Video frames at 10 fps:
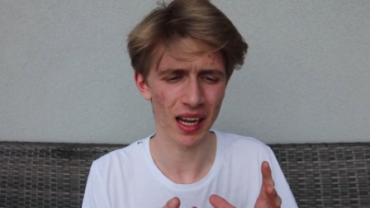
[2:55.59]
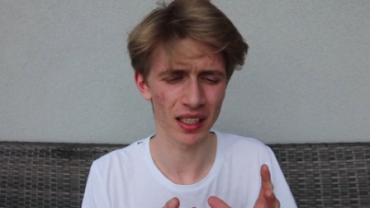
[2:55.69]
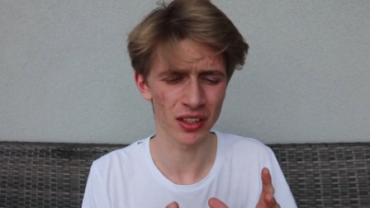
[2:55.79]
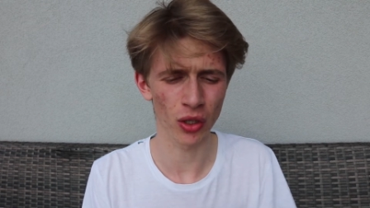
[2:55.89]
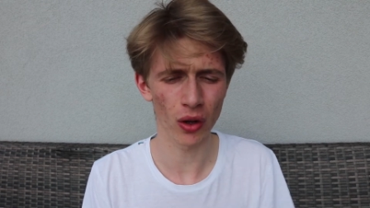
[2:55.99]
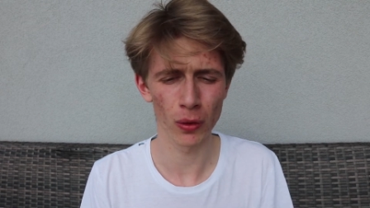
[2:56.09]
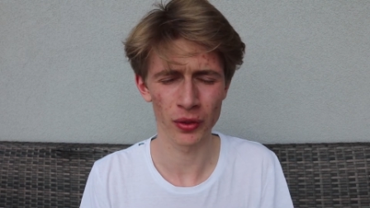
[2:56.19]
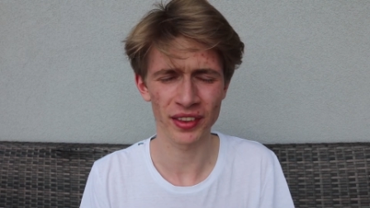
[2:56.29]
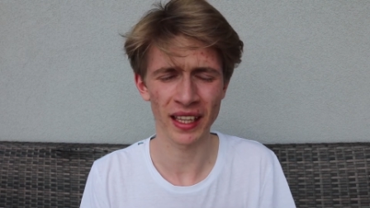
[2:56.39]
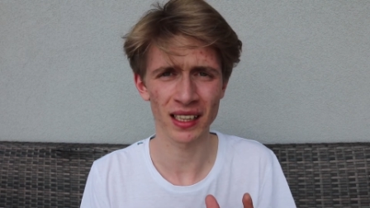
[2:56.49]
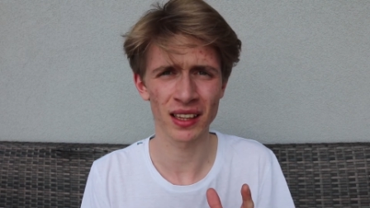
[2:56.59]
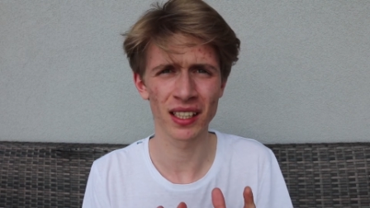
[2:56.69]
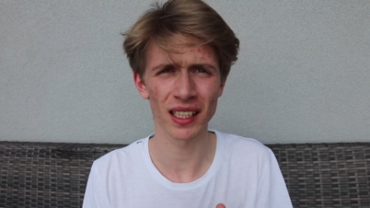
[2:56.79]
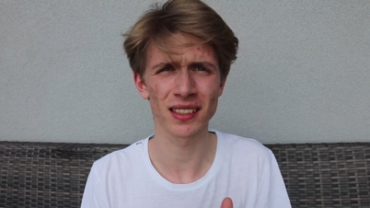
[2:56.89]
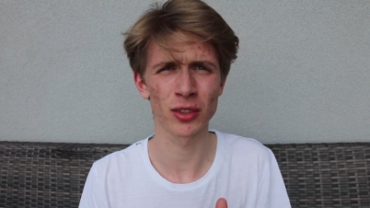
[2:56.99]
adult that
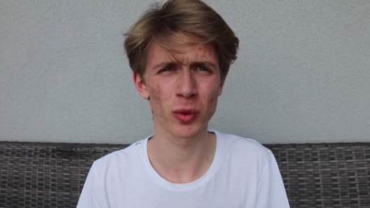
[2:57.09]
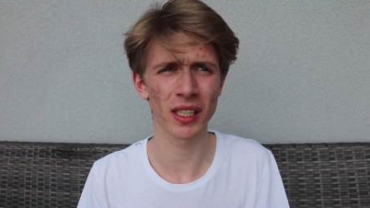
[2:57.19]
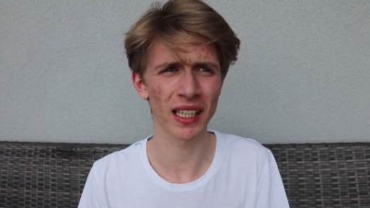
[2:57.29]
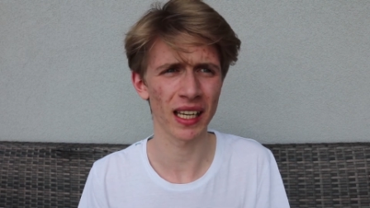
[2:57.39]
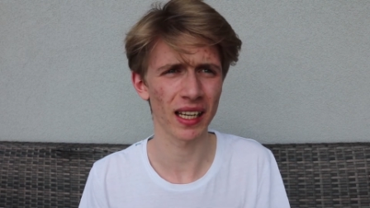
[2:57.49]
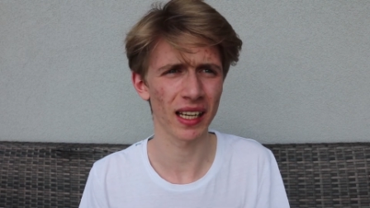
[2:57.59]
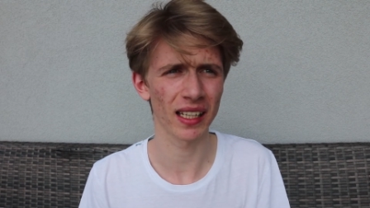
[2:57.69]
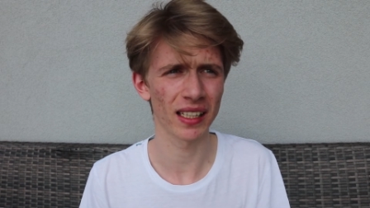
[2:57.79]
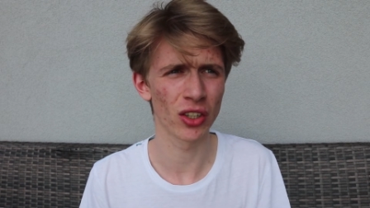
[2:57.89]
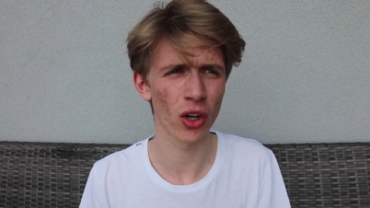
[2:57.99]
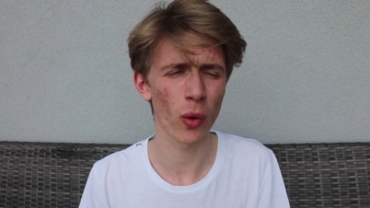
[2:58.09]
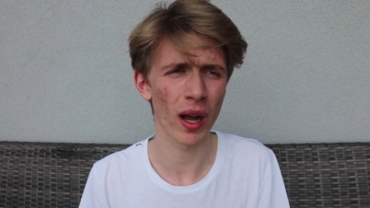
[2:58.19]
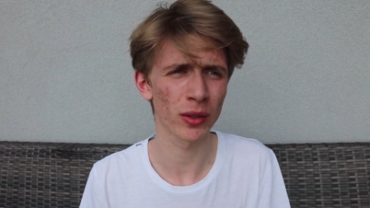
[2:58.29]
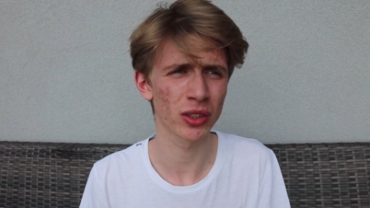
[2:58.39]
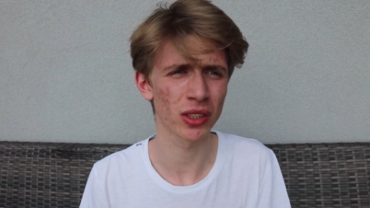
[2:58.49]
doesn't really know
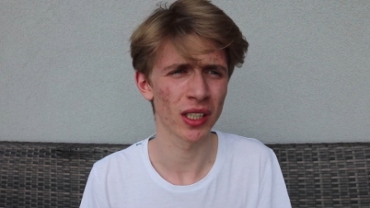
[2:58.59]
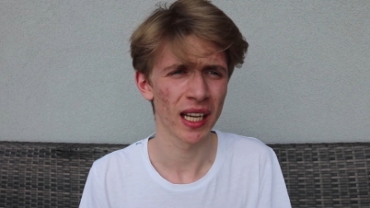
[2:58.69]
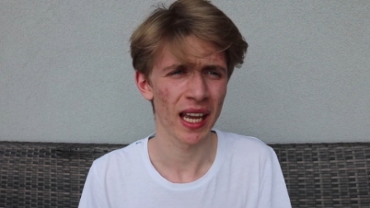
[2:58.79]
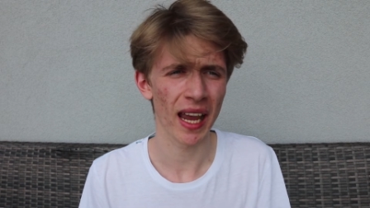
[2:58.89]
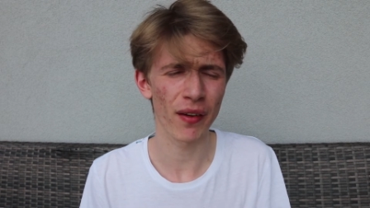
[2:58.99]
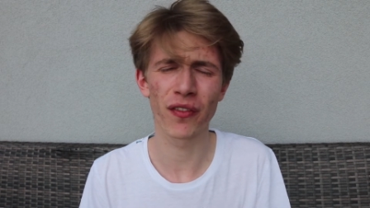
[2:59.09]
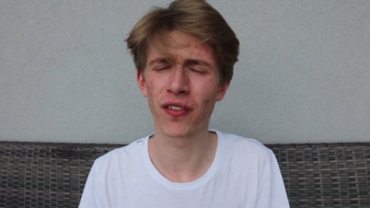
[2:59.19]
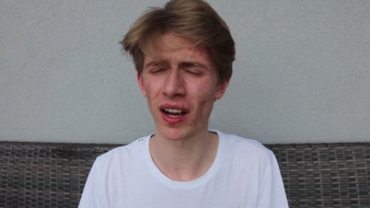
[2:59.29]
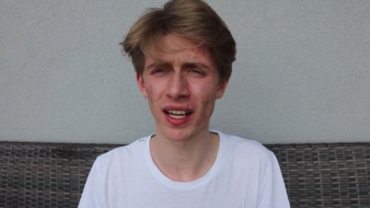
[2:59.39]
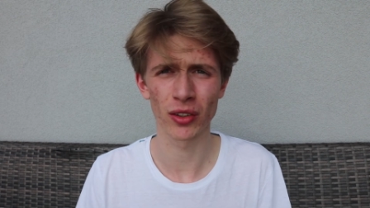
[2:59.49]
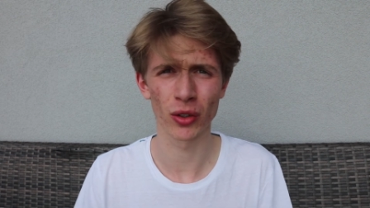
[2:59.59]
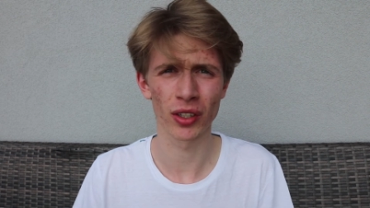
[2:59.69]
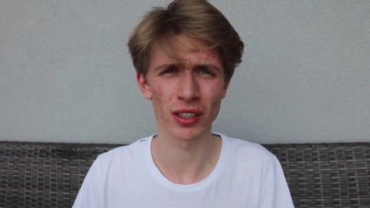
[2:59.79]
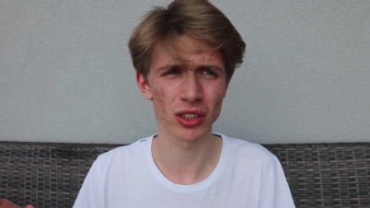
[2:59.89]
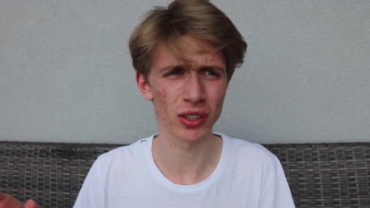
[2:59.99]
how to have fun
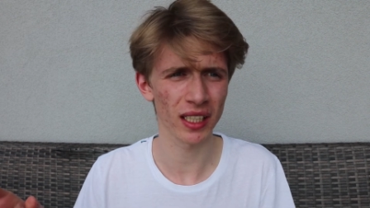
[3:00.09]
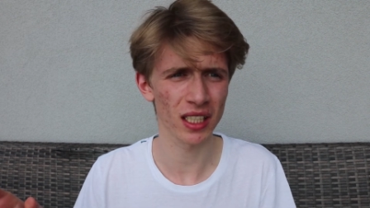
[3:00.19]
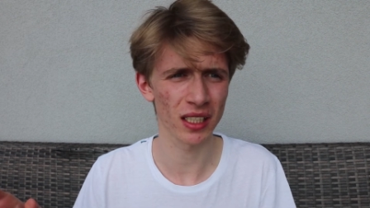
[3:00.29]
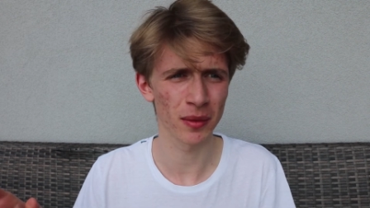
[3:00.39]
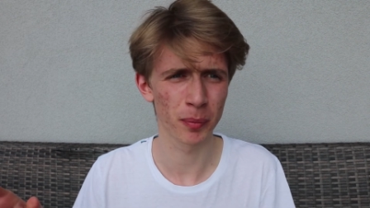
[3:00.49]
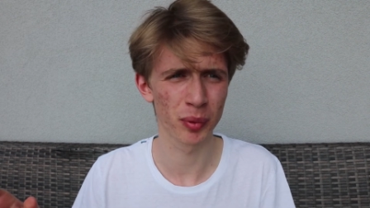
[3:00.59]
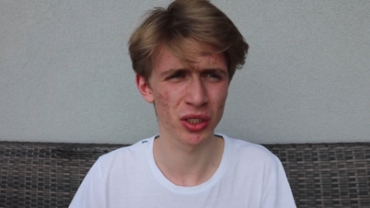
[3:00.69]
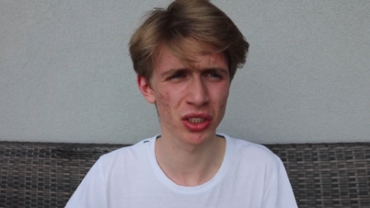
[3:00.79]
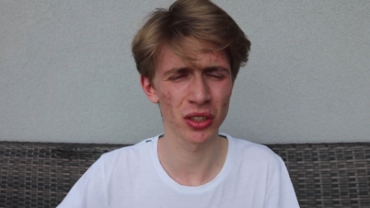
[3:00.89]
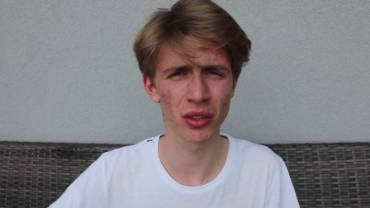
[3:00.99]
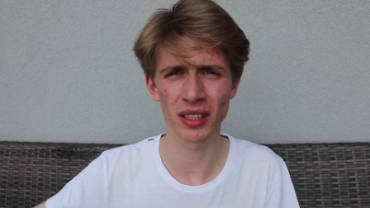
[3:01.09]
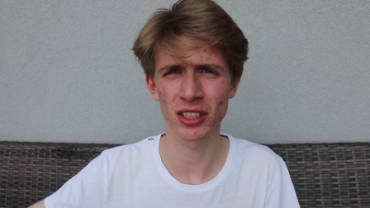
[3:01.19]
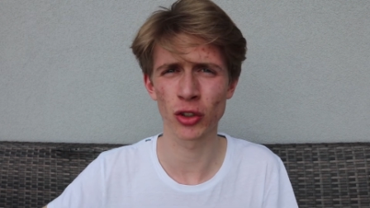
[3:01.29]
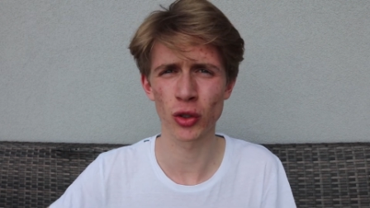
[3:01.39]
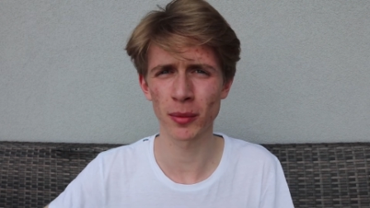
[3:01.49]
or to actually pursue
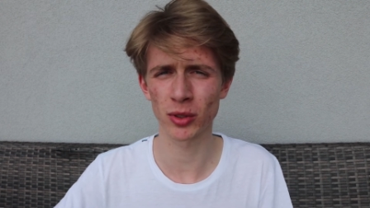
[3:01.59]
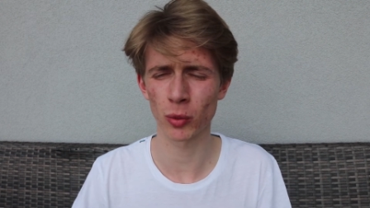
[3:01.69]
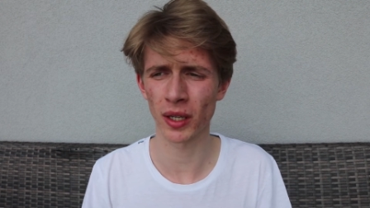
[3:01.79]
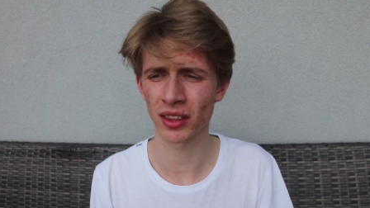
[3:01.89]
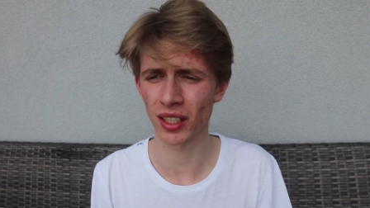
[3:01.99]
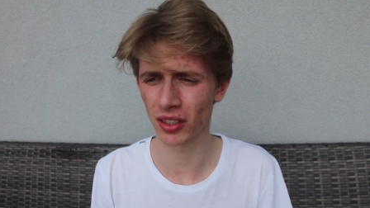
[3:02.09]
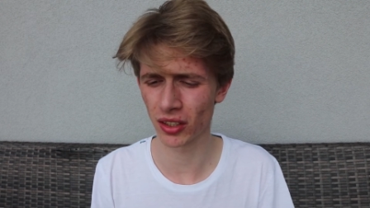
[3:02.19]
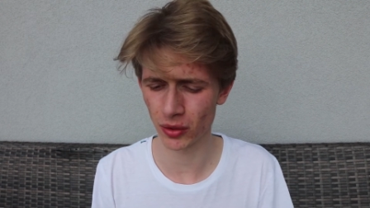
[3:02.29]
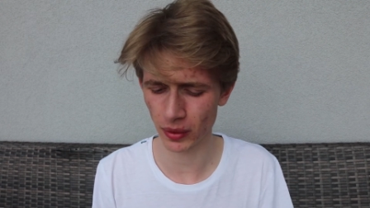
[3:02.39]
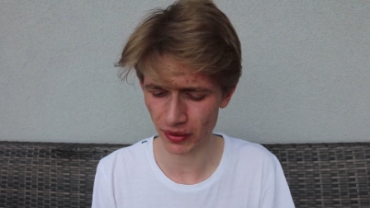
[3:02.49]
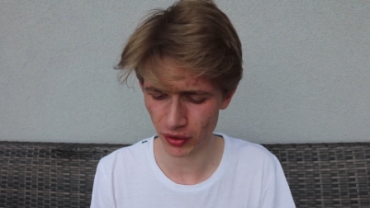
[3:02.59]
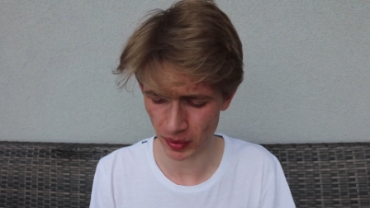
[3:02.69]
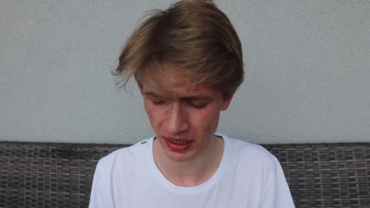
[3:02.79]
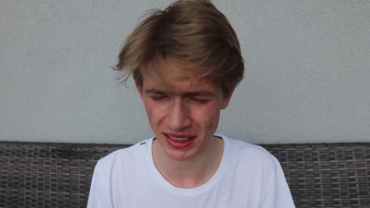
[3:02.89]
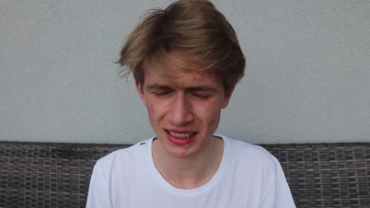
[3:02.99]
its dreams or whatnot you know
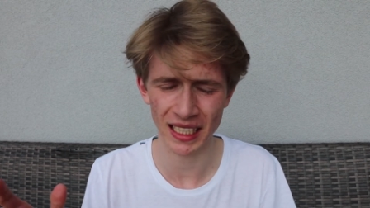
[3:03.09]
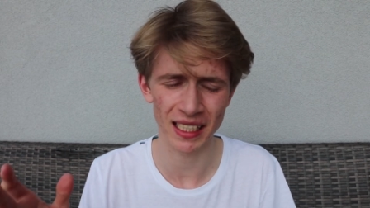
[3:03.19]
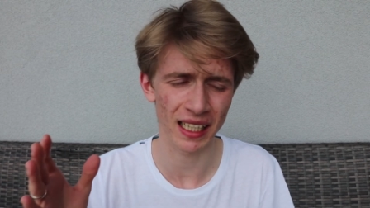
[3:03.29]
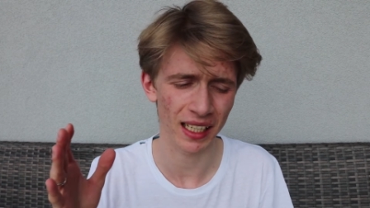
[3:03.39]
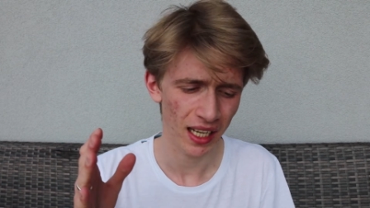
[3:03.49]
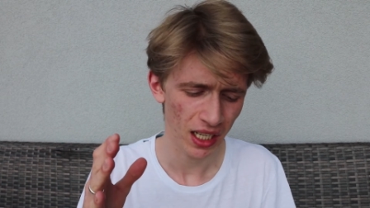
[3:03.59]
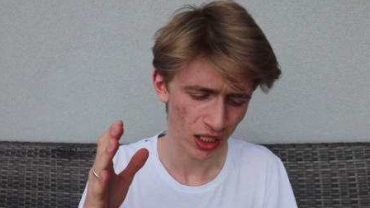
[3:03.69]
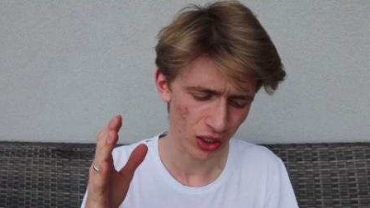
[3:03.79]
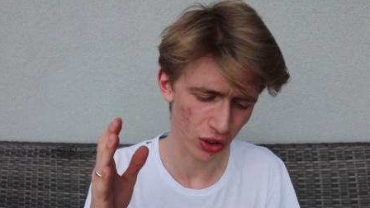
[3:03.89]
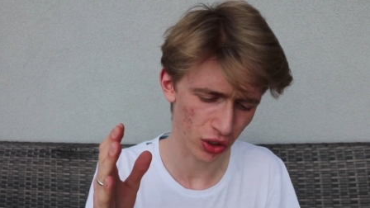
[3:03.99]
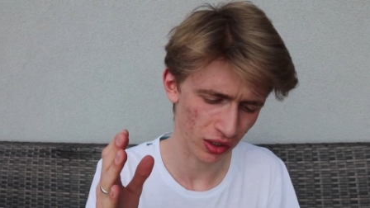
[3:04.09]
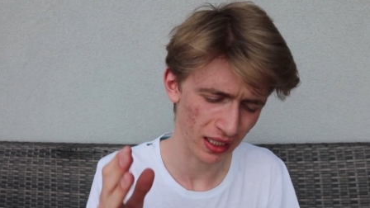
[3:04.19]
everybody's saying that you should